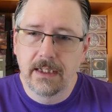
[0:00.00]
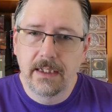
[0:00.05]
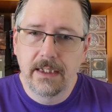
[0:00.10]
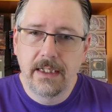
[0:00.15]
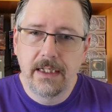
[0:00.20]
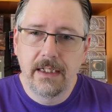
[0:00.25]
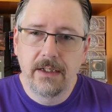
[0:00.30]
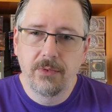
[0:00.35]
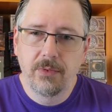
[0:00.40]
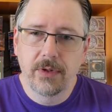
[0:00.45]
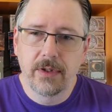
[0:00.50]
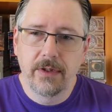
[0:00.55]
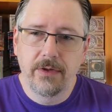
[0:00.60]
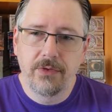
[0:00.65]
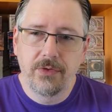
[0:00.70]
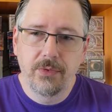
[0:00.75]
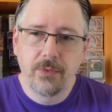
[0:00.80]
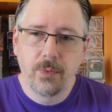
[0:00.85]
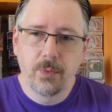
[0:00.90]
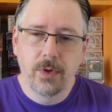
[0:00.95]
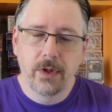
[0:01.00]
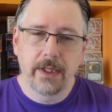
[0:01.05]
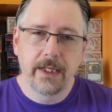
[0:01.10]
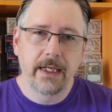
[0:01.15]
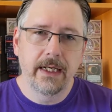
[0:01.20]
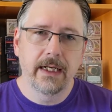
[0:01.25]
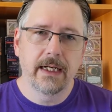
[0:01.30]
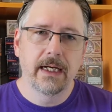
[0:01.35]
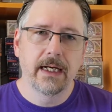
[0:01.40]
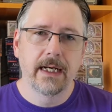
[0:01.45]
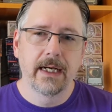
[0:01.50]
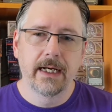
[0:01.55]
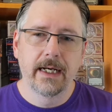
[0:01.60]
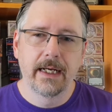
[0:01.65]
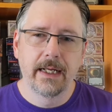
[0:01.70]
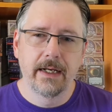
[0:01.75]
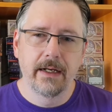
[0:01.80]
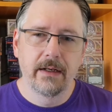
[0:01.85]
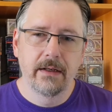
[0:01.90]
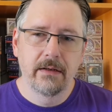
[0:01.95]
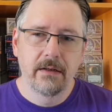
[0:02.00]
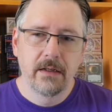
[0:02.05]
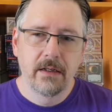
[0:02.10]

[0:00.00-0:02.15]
He was working on